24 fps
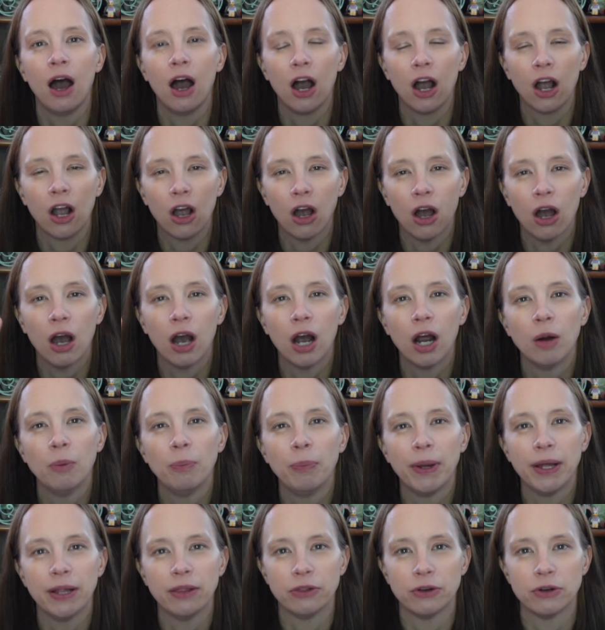a car,
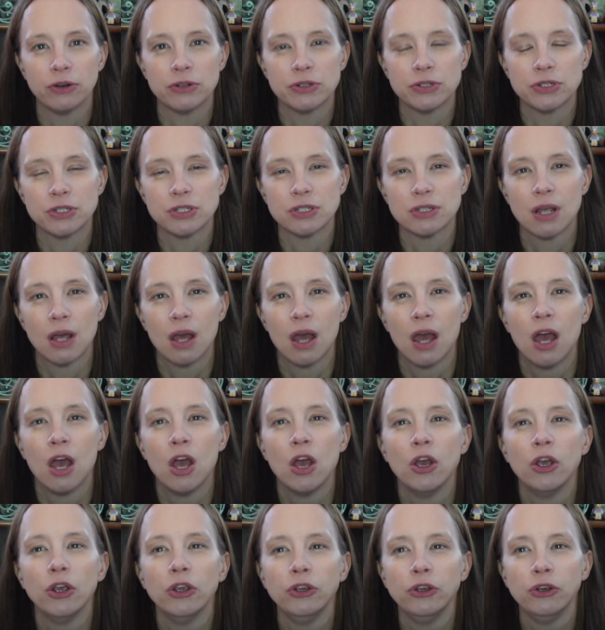but
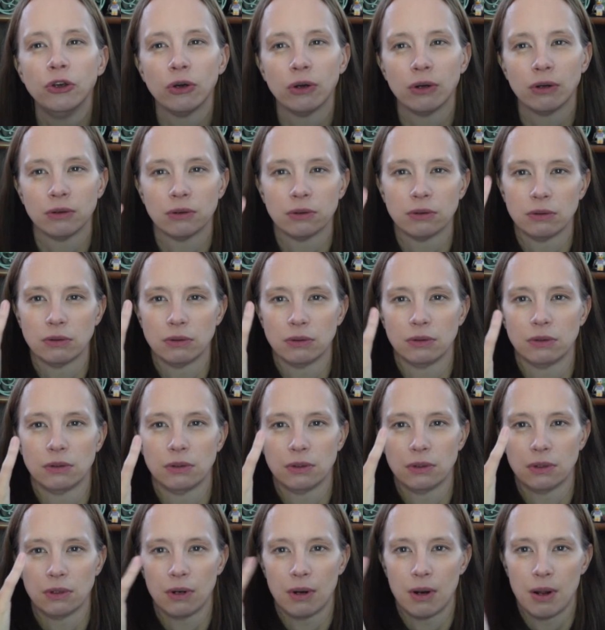you're
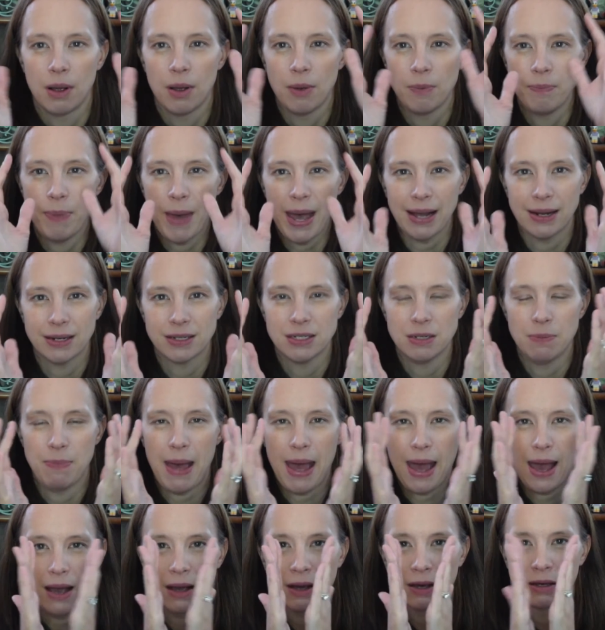back to
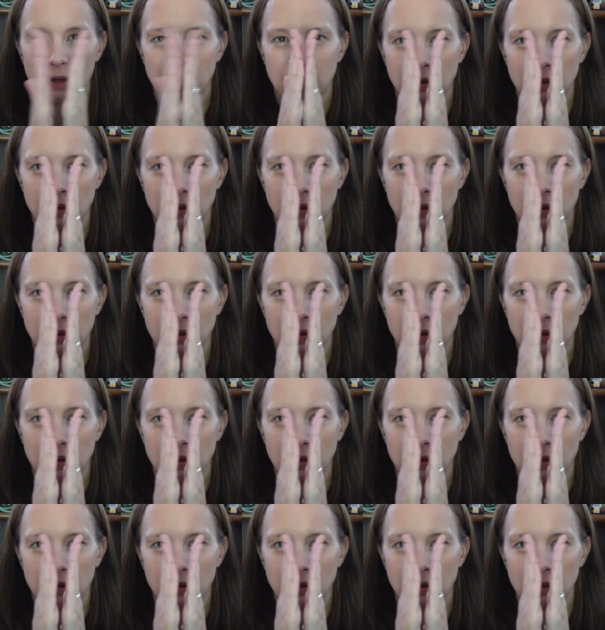back.